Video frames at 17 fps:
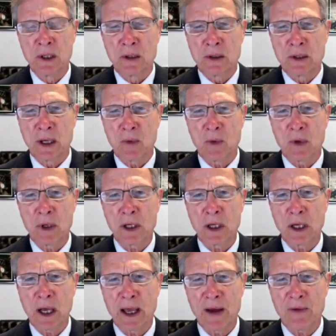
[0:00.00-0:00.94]
that
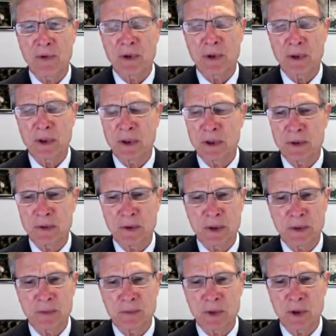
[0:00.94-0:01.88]
we have a,
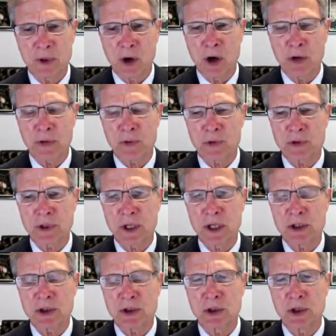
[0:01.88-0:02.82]
an, an,
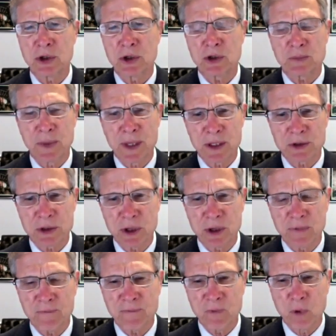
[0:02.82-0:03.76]
authorization to use military
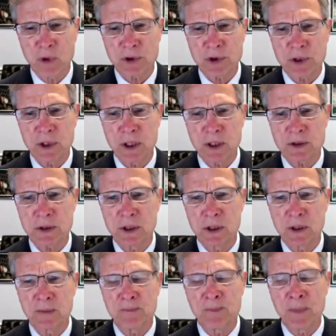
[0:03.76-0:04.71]
force against
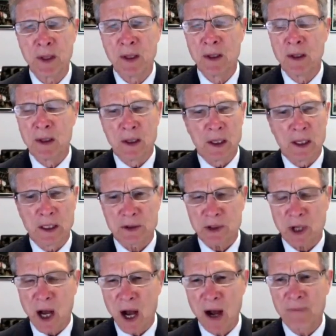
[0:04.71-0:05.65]
them. It's
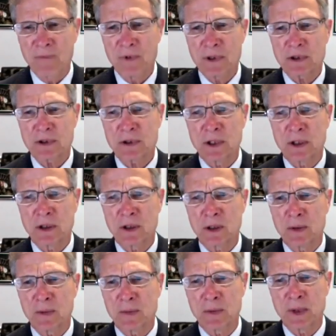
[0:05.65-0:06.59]
obvious that
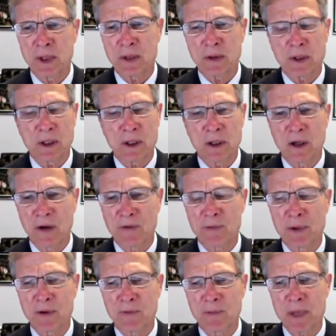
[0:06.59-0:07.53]
the, that the
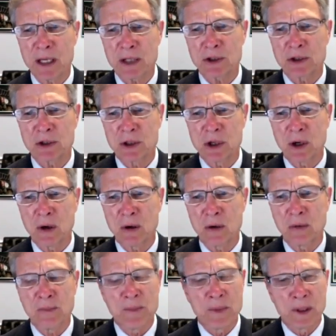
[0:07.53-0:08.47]
government of
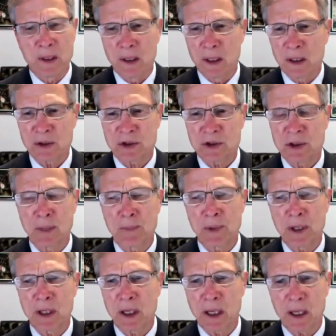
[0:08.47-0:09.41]
Mexico is
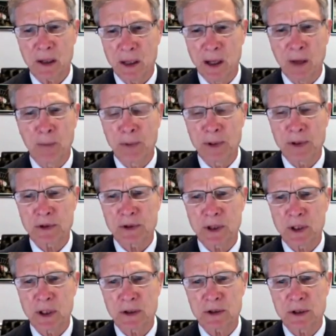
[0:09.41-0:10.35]
simply helpless
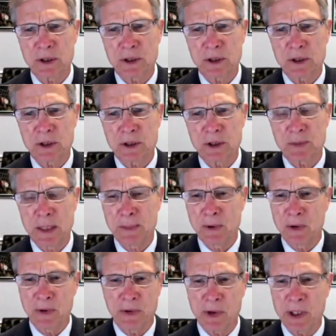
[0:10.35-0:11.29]
against these, these
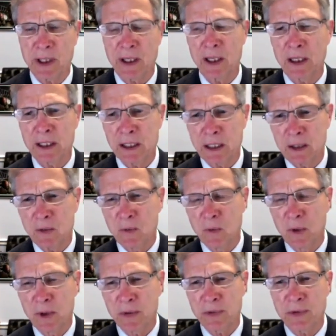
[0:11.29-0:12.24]
people or they're in
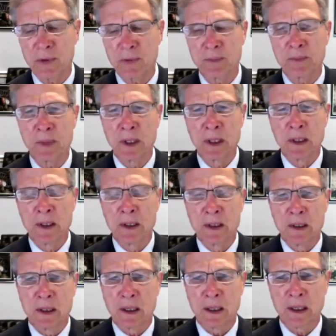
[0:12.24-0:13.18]
league with them.
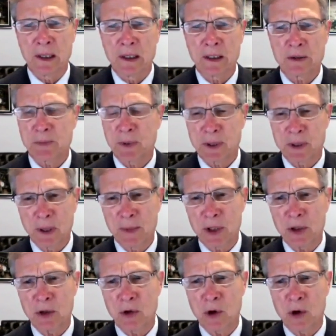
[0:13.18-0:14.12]
Uh, it's become a
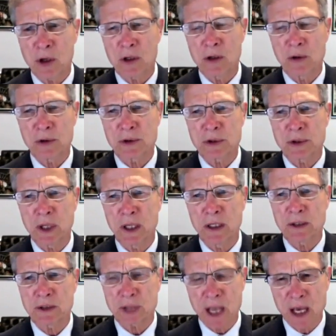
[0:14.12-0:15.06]
narco
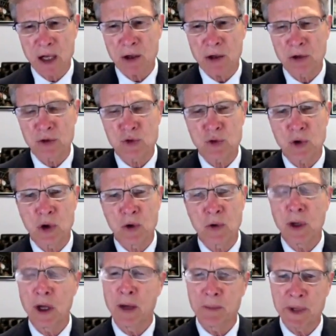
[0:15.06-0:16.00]
state. It's out of
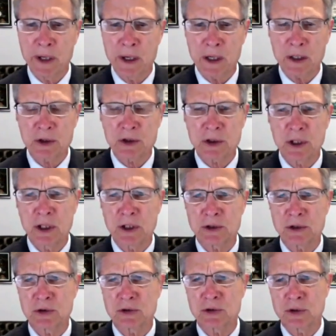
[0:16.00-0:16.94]
control. American
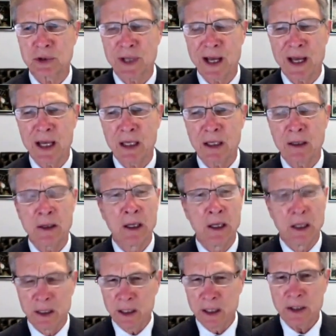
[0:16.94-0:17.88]
citizens are dying.
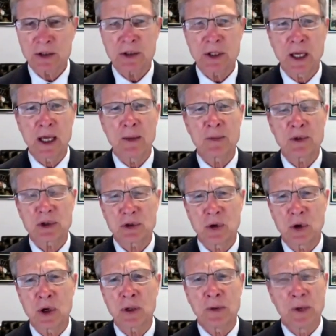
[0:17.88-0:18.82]
It's time to
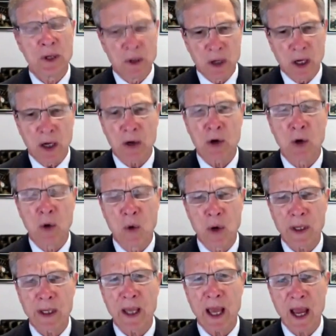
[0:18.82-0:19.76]
start uh,
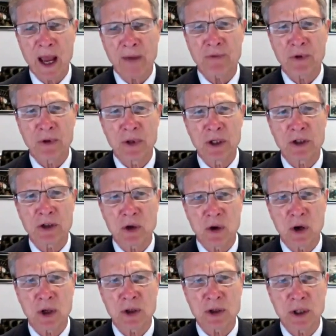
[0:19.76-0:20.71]
going after these
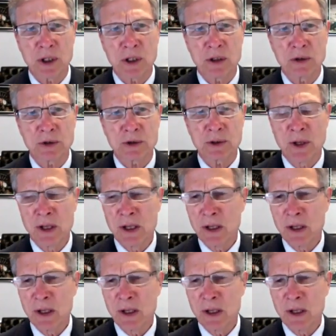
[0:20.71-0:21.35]
cartels